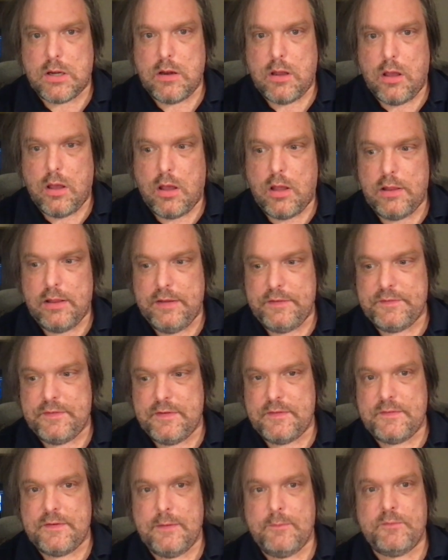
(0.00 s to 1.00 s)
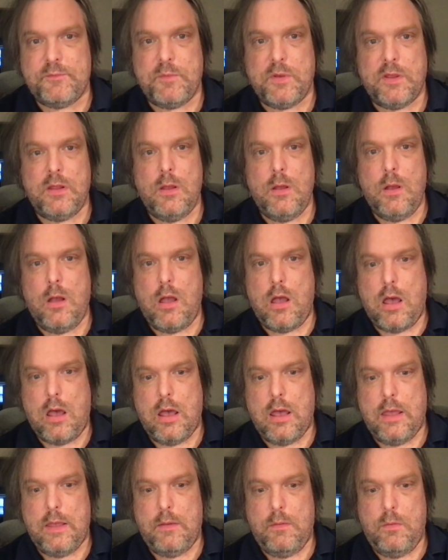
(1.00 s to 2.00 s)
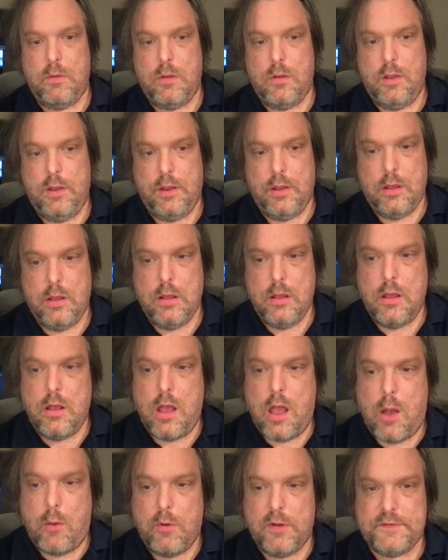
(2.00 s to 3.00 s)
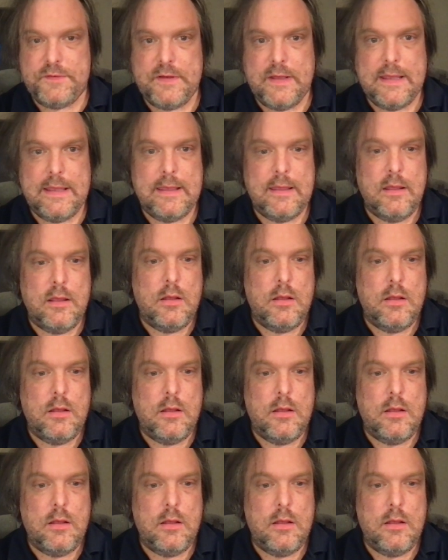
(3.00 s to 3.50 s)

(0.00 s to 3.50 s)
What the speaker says: at least it seems, but I want to say